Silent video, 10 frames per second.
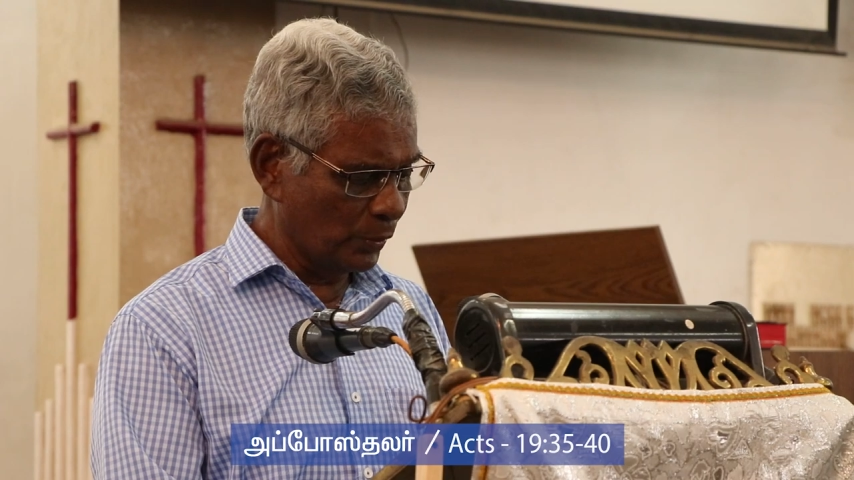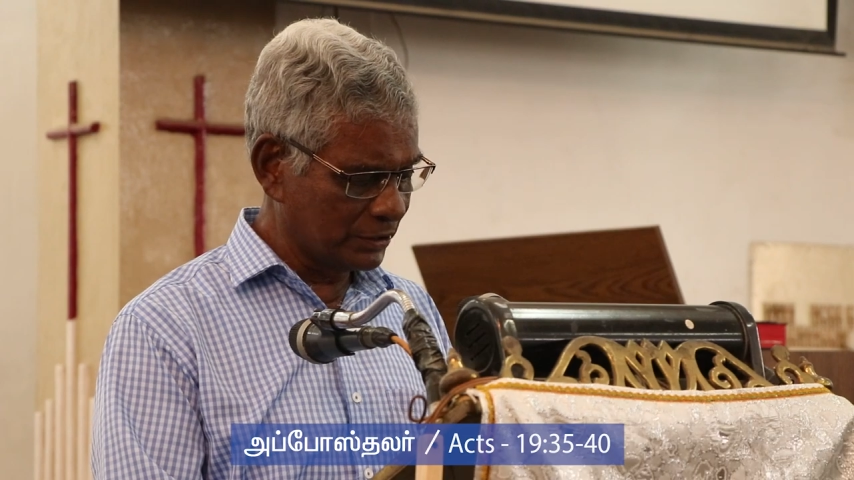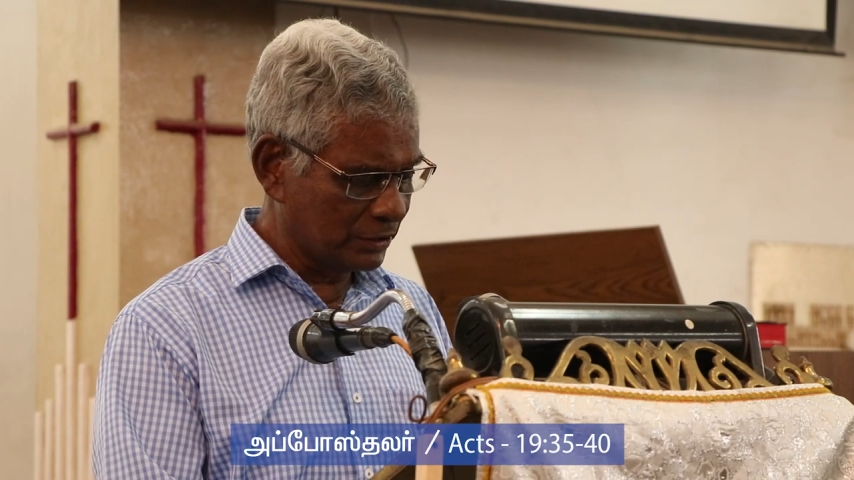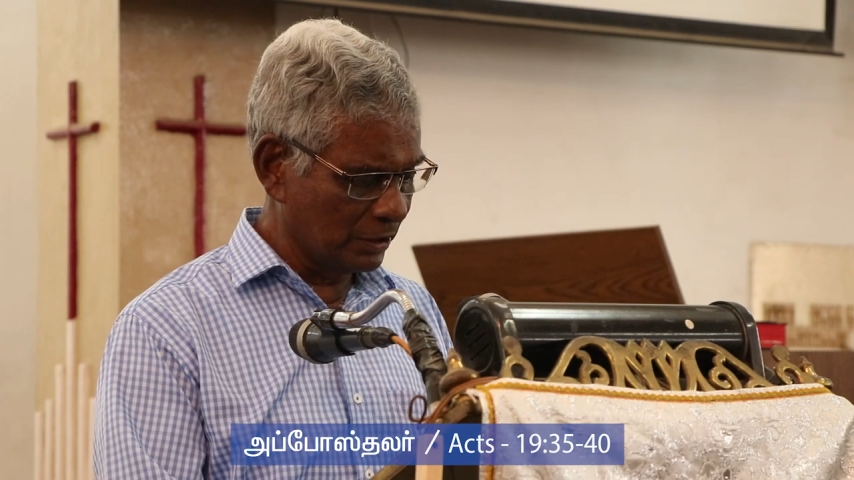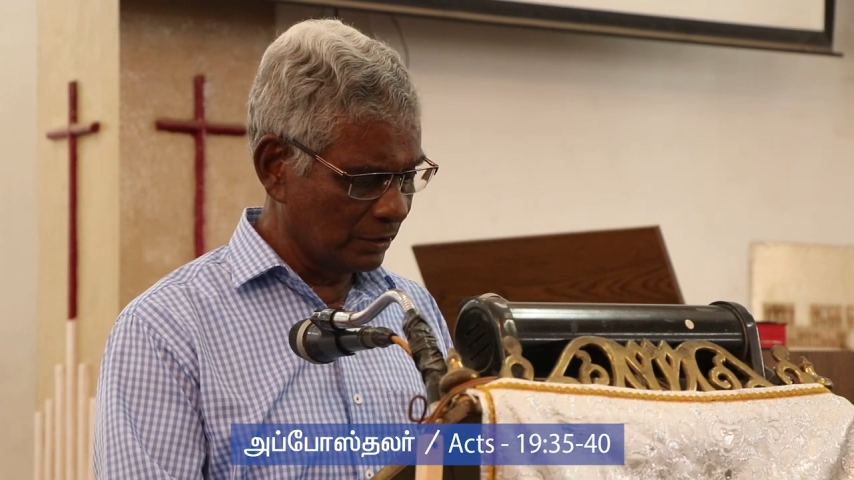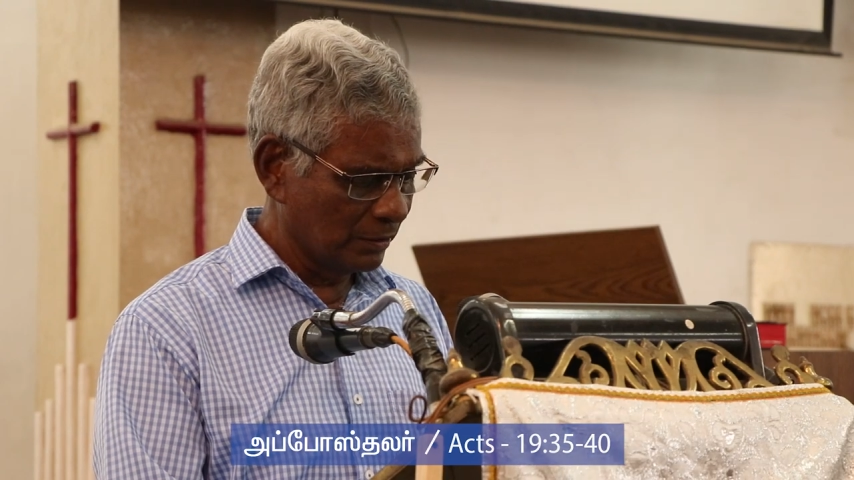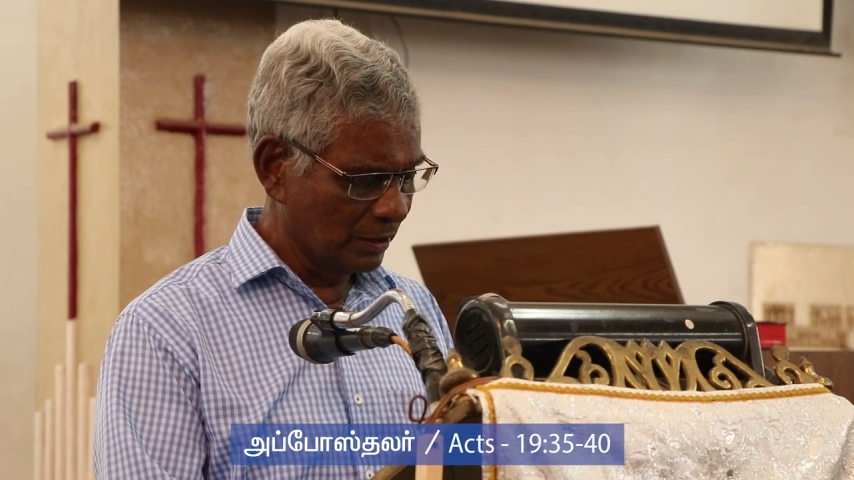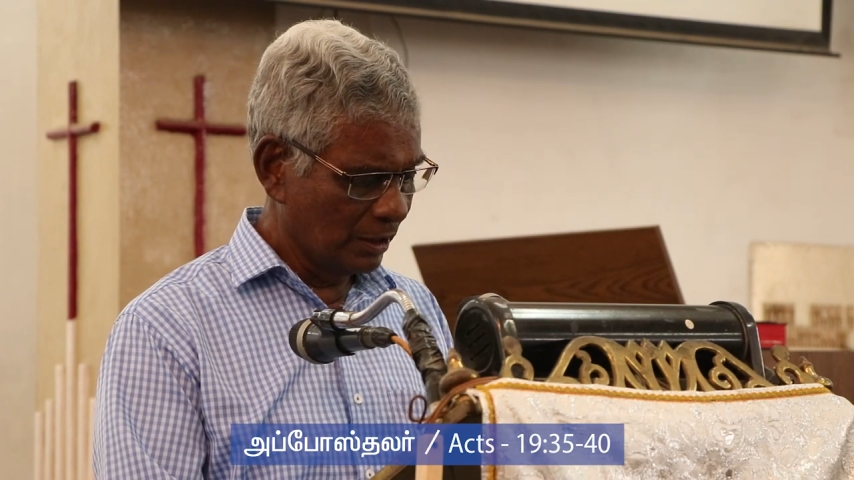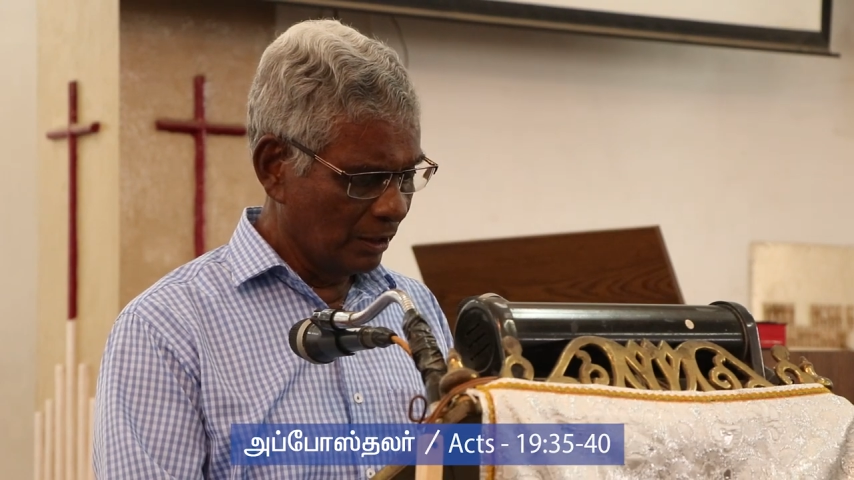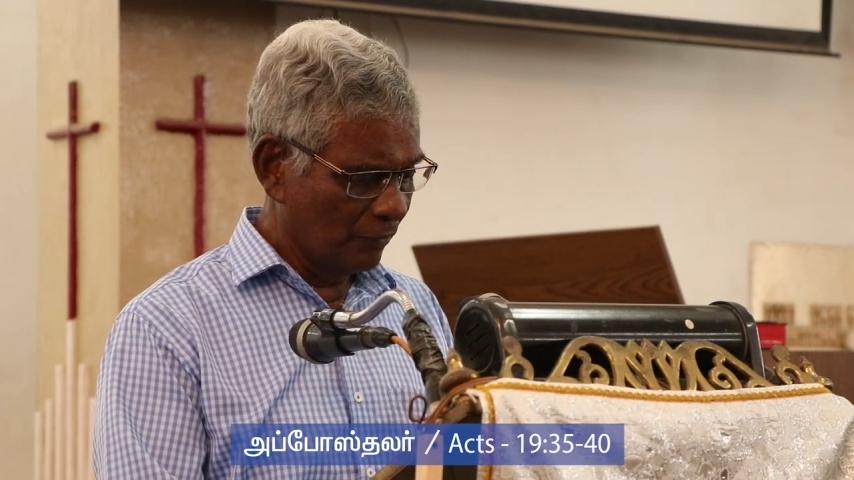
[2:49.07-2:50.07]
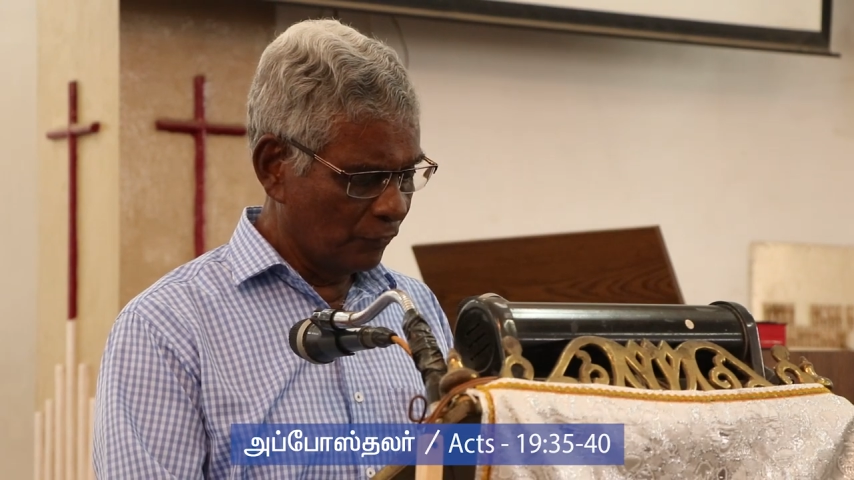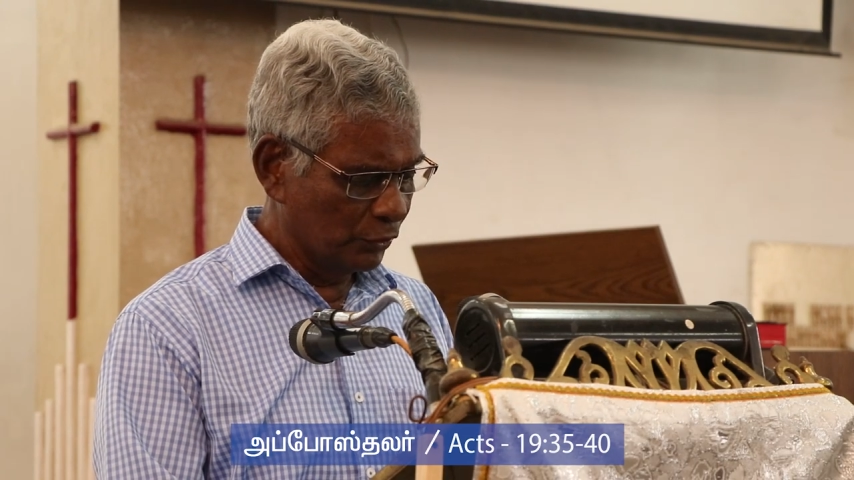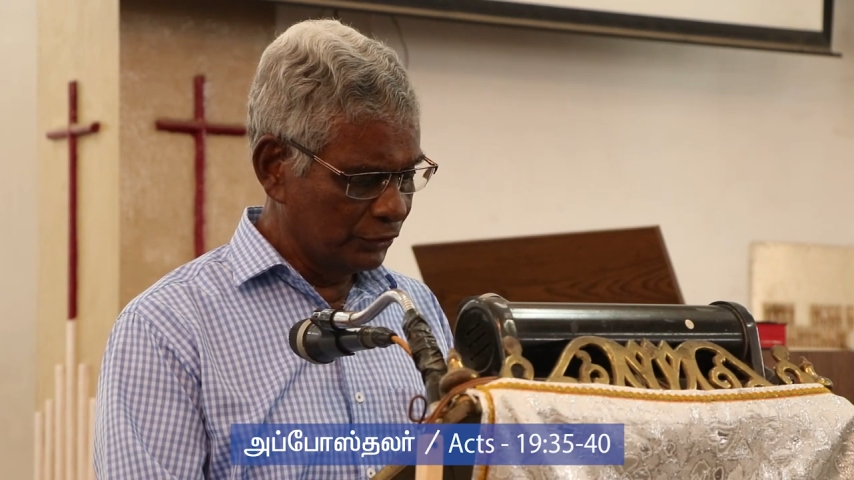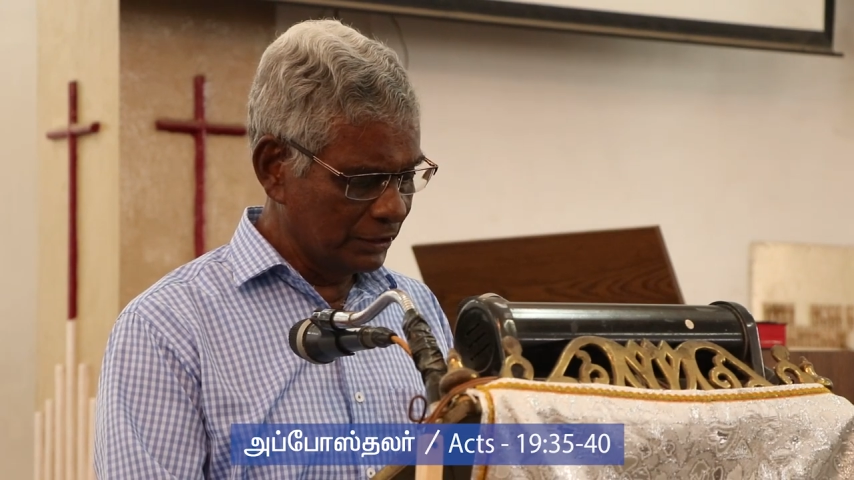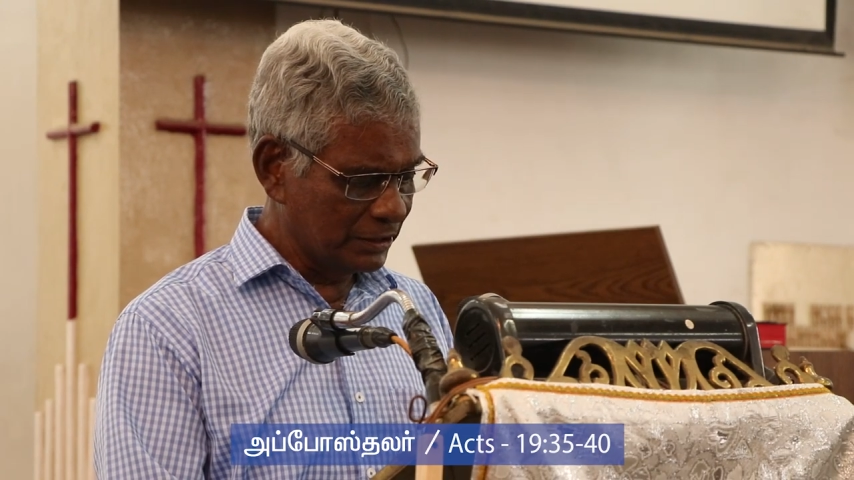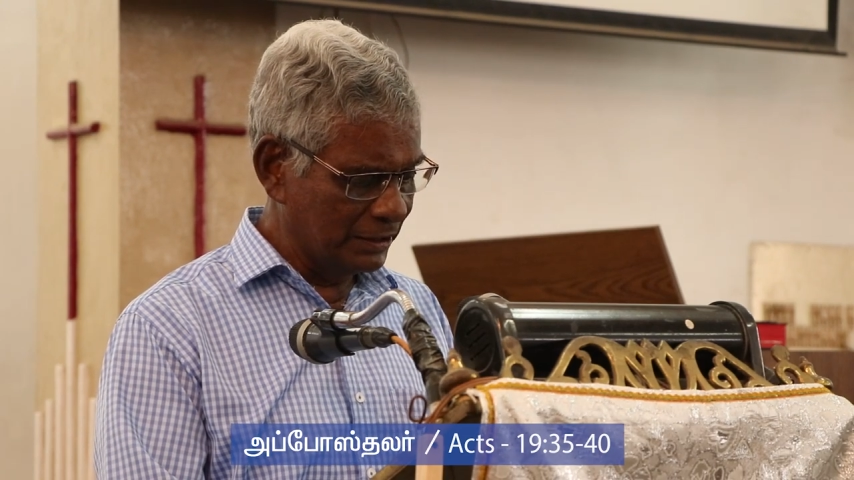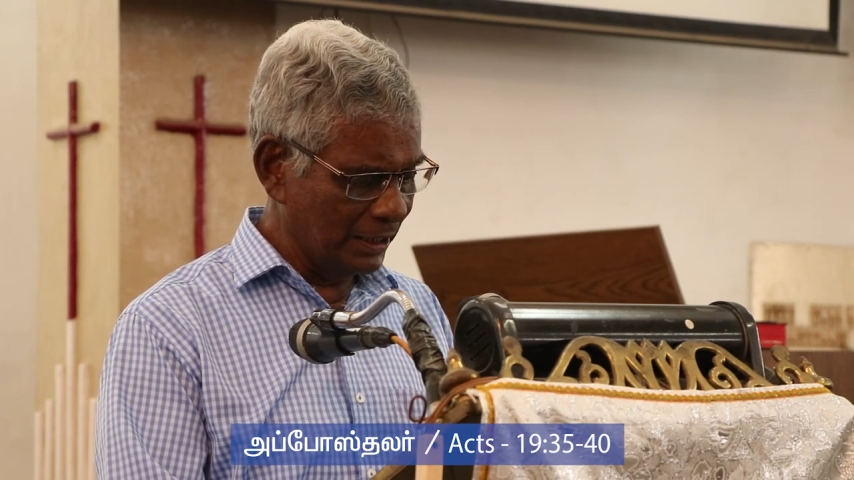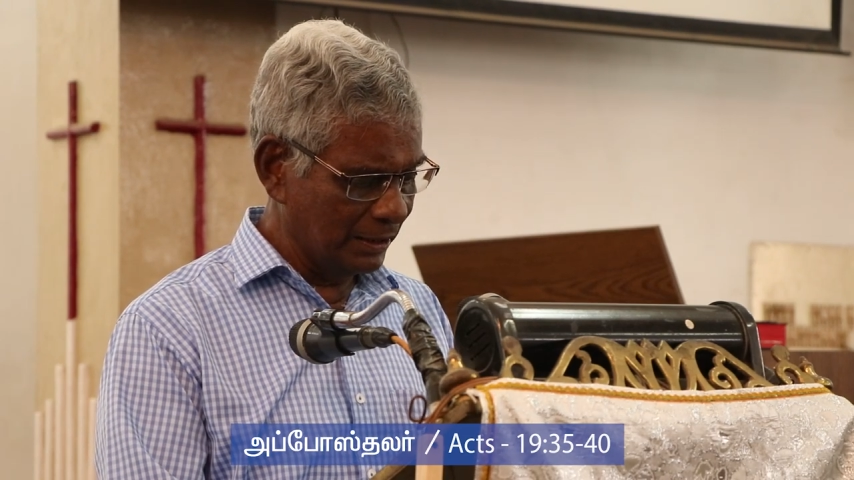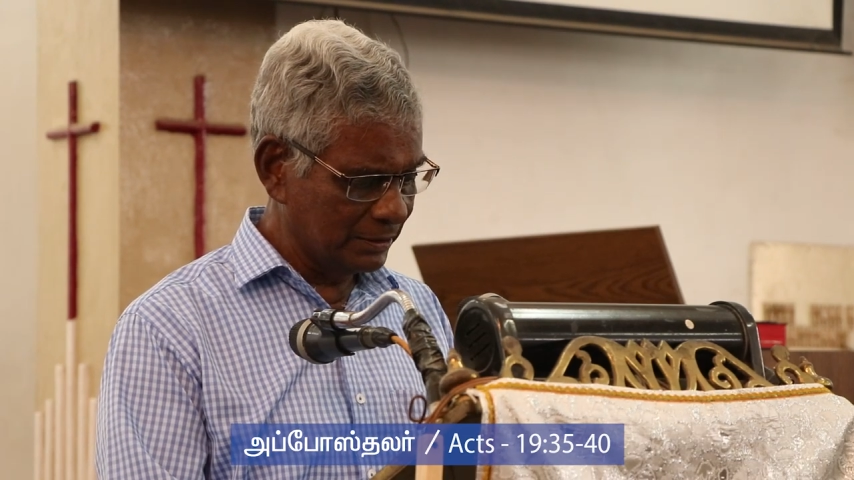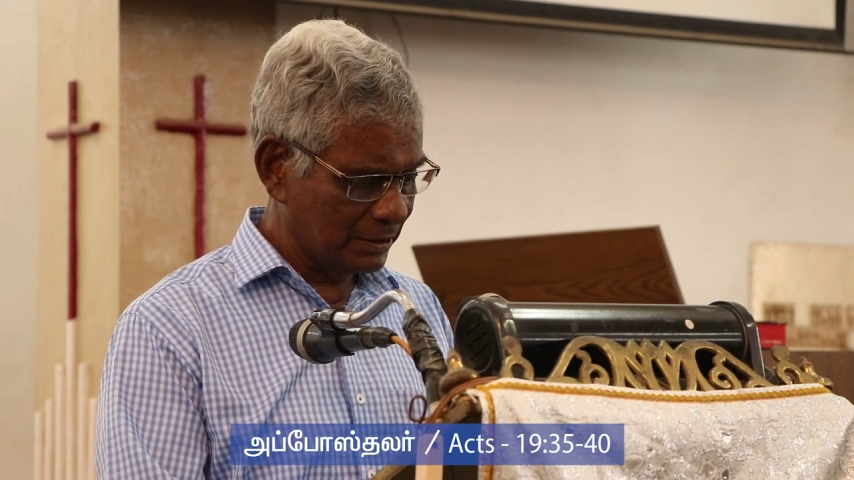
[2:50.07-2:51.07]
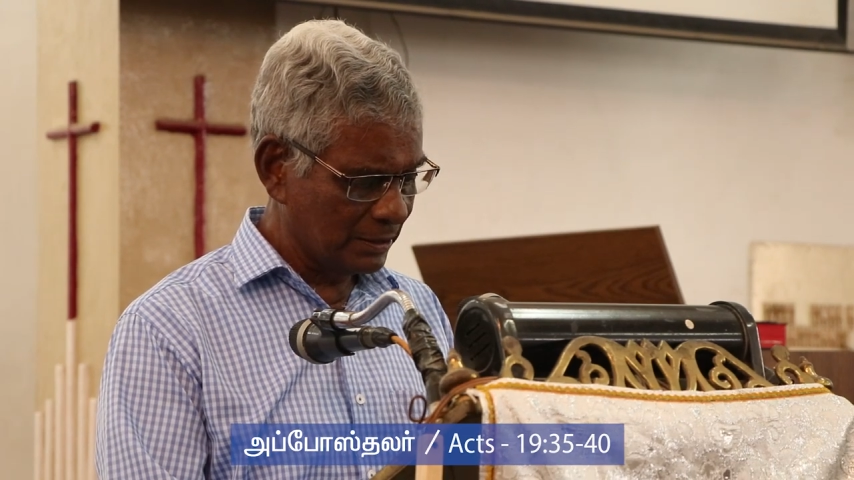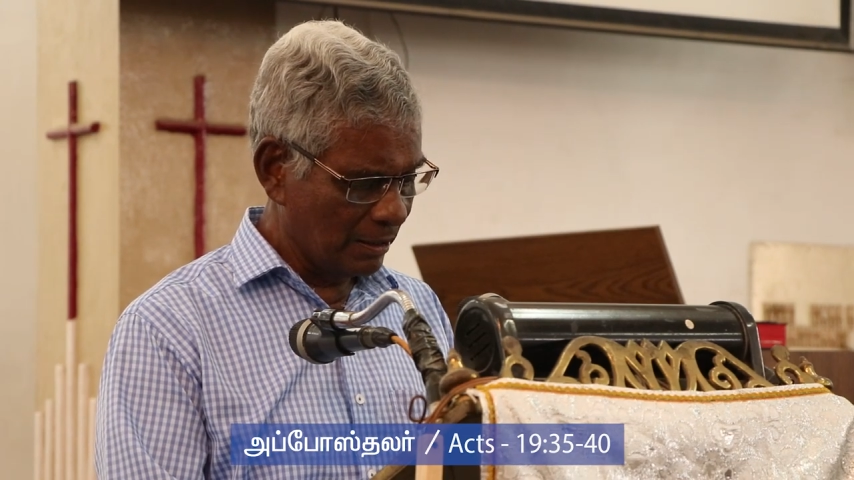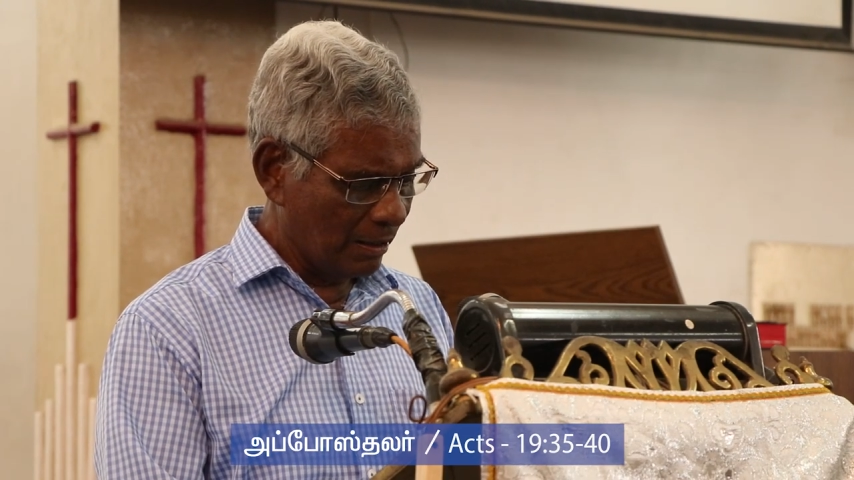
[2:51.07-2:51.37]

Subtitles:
question for this day's